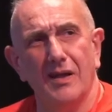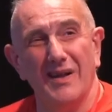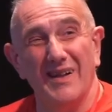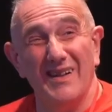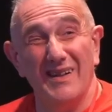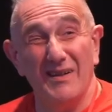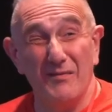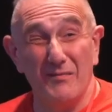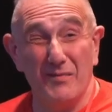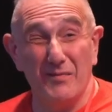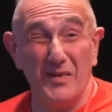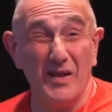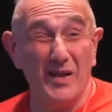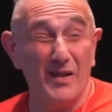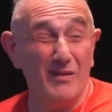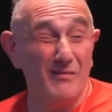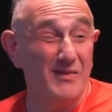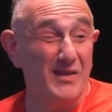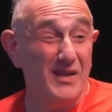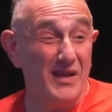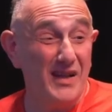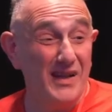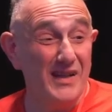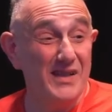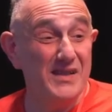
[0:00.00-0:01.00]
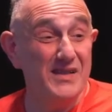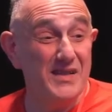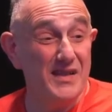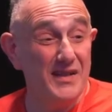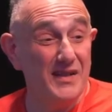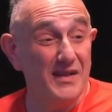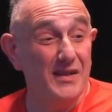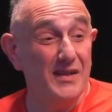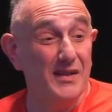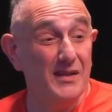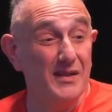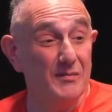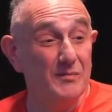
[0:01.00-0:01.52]

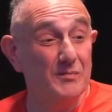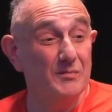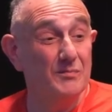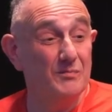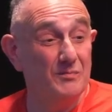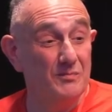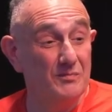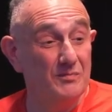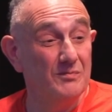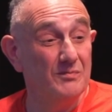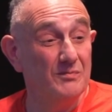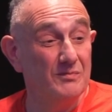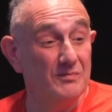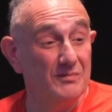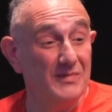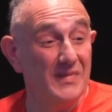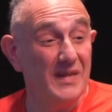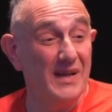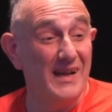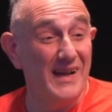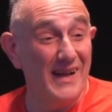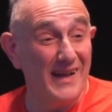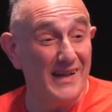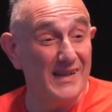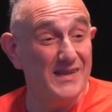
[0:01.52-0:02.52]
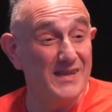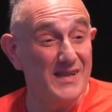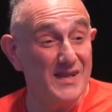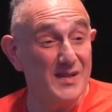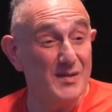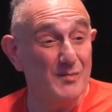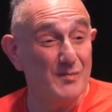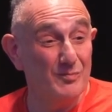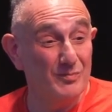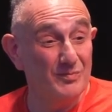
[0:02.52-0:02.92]
380 lines